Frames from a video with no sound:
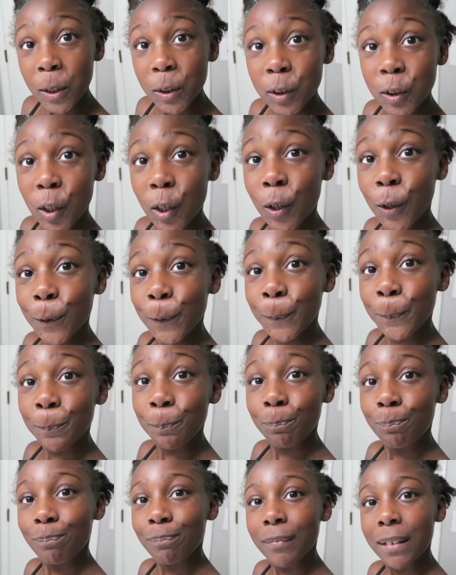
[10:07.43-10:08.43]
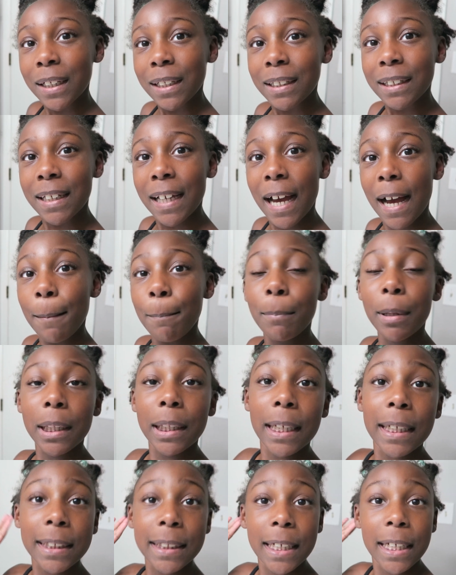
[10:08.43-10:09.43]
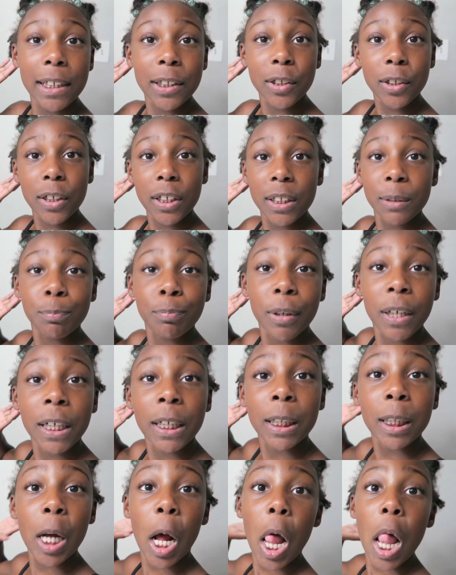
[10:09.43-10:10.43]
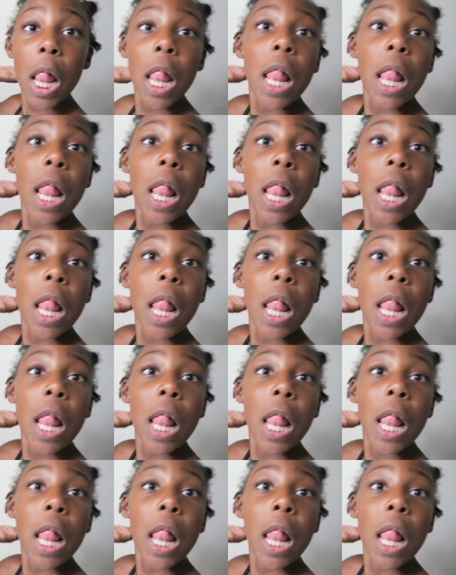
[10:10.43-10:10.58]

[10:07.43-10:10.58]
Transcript: So, yeah, but let's get into this prank.